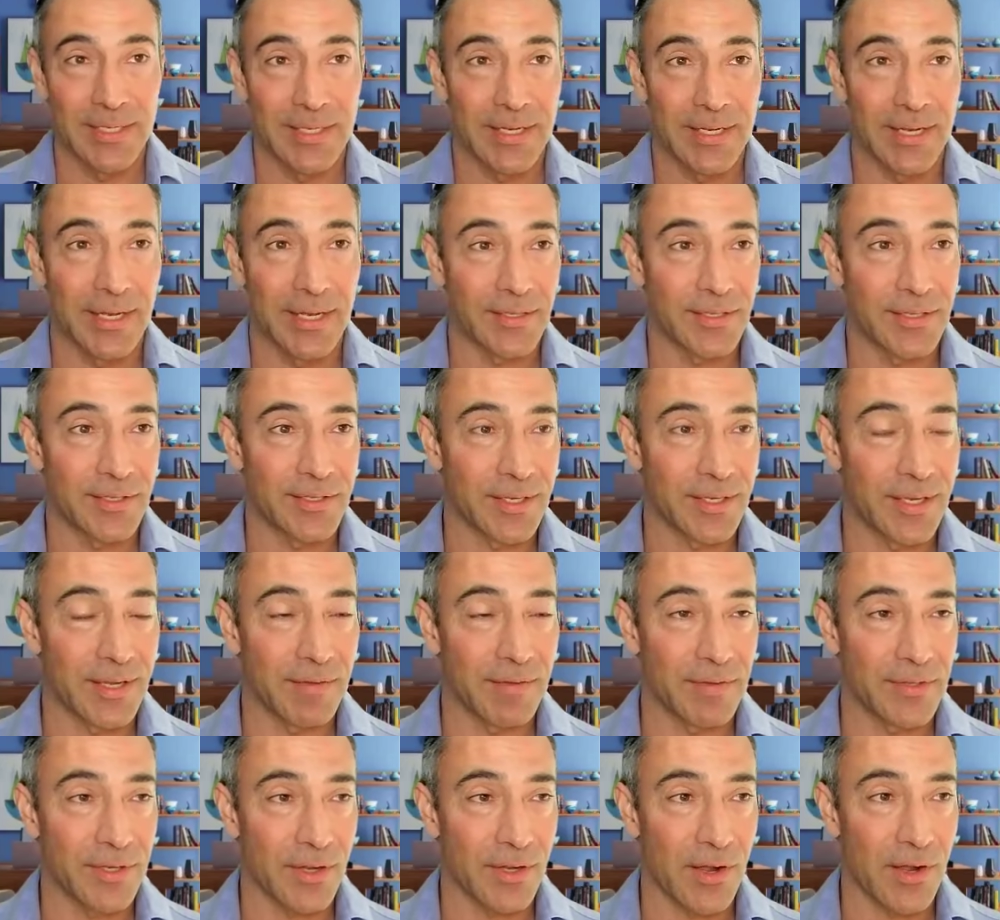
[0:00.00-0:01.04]
just give
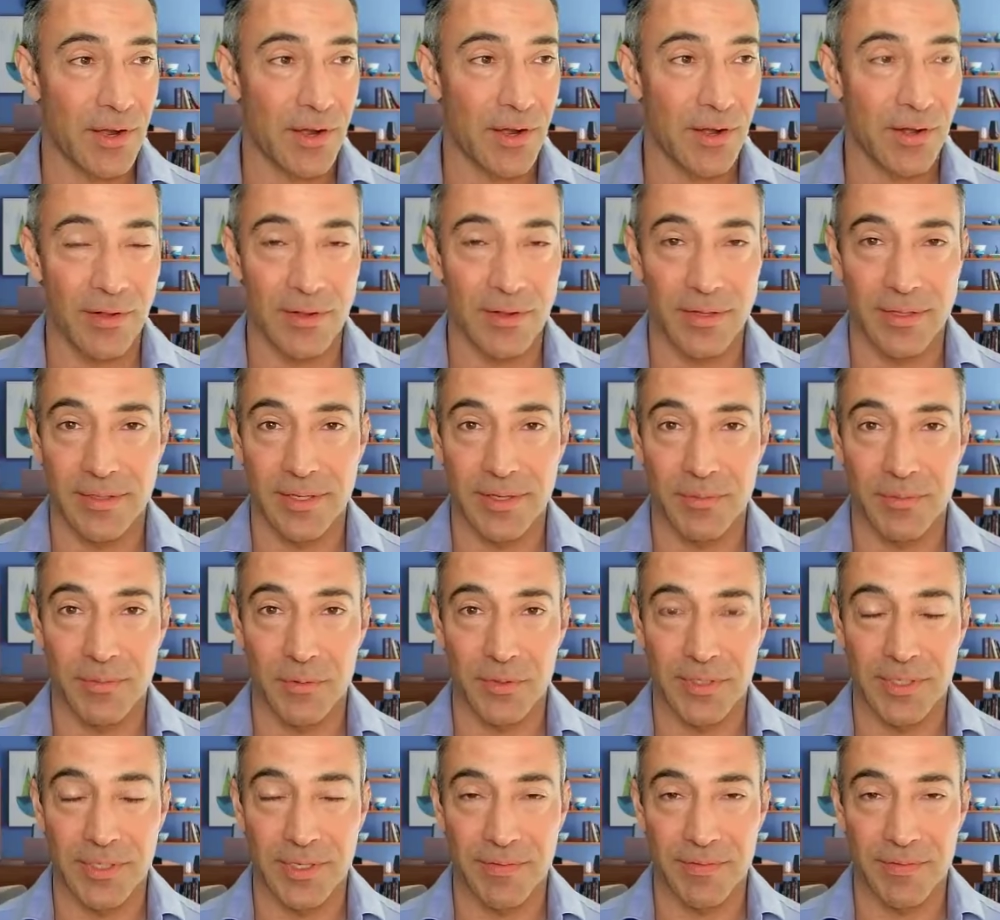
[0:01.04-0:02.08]
us a call and
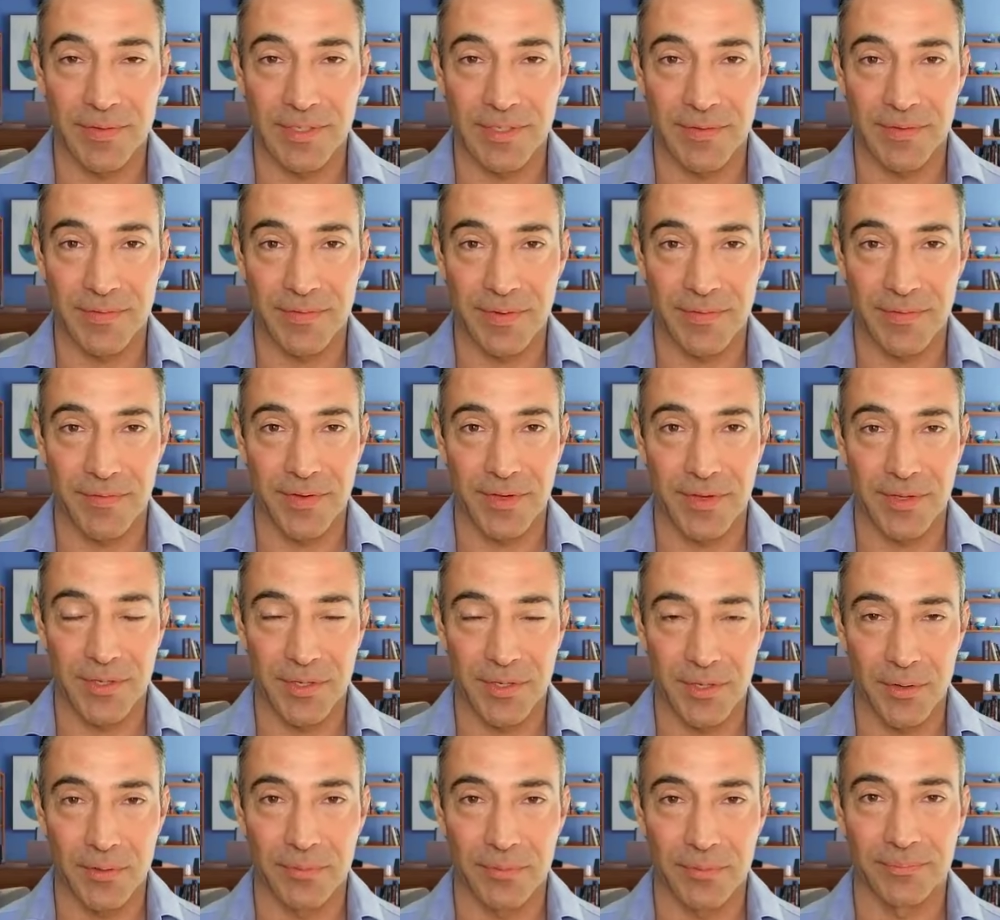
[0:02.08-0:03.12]
we'll see if it's a fit for you
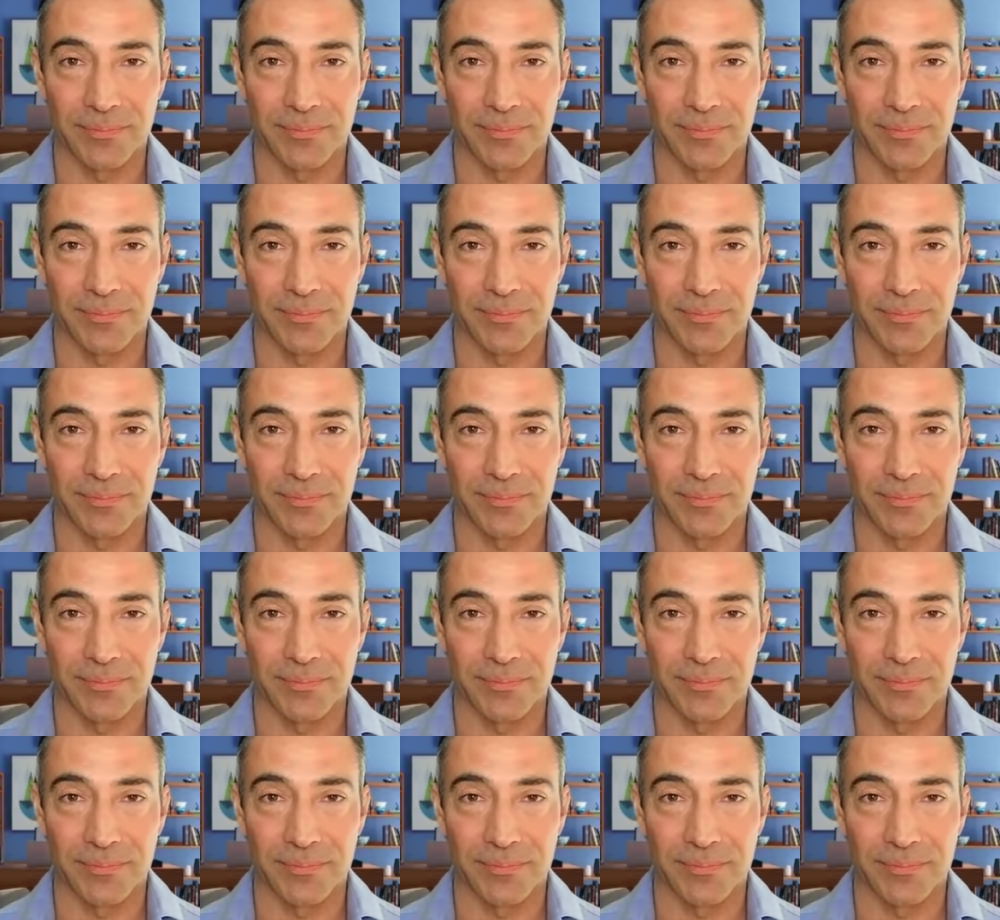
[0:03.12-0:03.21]
too.